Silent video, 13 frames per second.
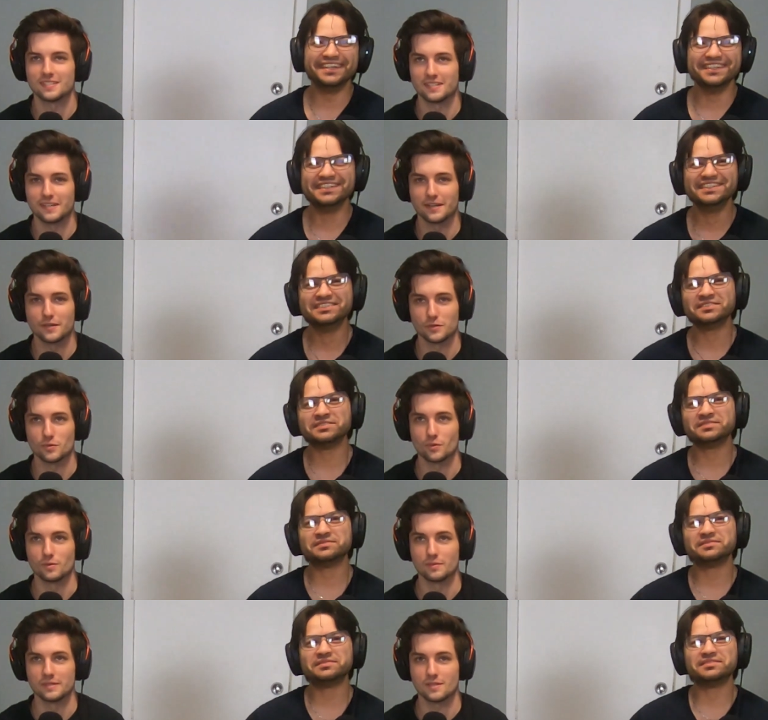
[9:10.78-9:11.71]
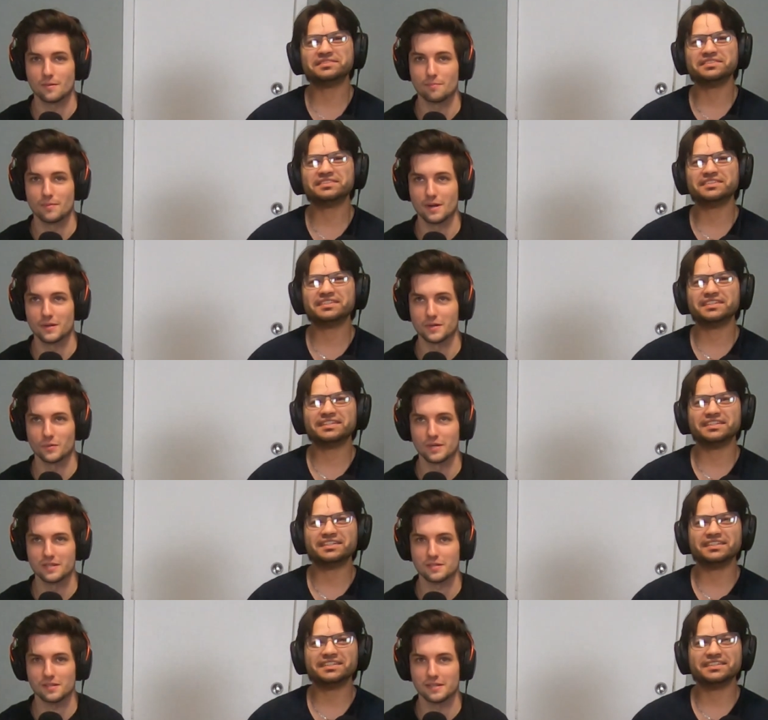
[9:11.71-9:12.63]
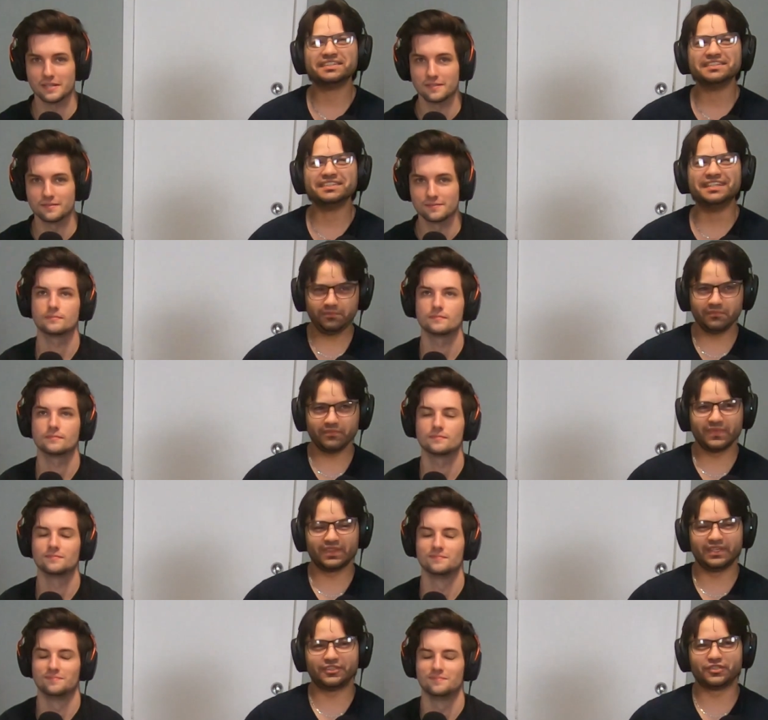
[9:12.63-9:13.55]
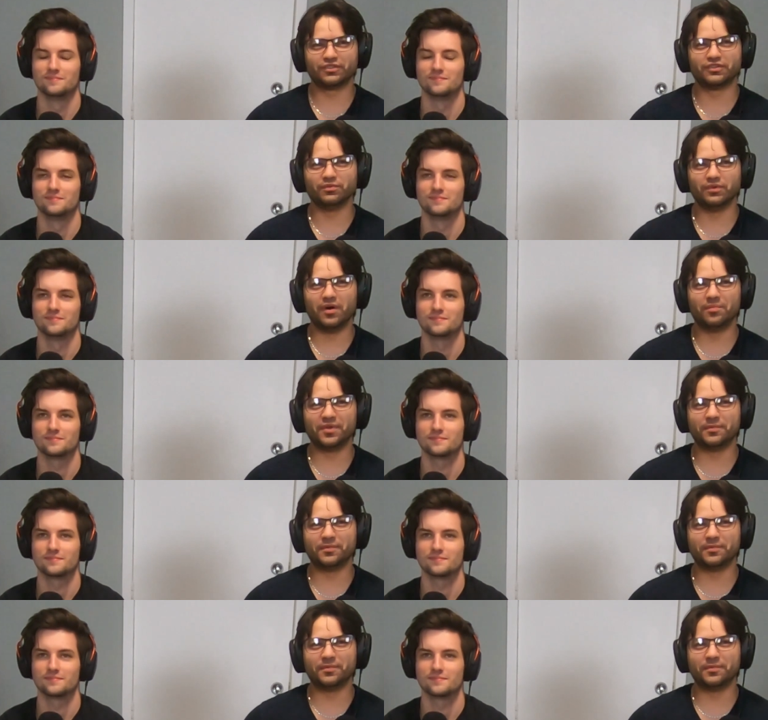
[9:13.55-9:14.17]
Speaker 1: is that Nekko's room is a barren wasteland.
Speaker 2: They chose the wrong